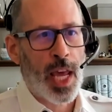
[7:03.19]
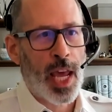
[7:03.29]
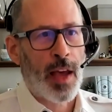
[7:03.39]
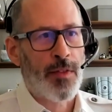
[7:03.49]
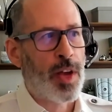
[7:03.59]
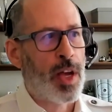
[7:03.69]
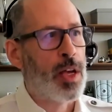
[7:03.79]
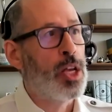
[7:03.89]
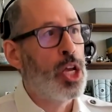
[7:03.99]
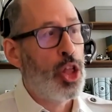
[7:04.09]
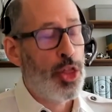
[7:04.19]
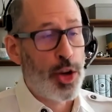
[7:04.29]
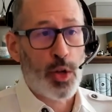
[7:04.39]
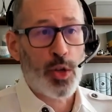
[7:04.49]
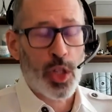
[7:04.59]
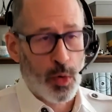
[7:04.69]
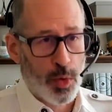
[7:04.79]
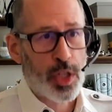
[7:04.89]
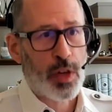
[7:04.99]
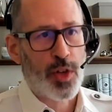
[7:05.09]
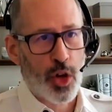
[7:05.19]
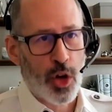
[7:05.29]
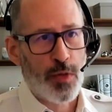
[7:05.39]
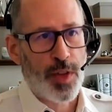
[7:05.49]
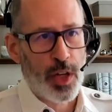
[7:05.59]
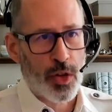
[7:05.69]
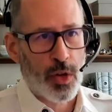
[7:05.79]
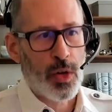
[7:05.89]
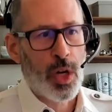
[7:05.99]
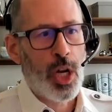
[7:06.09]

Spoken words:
They have they're using the risk of churn feature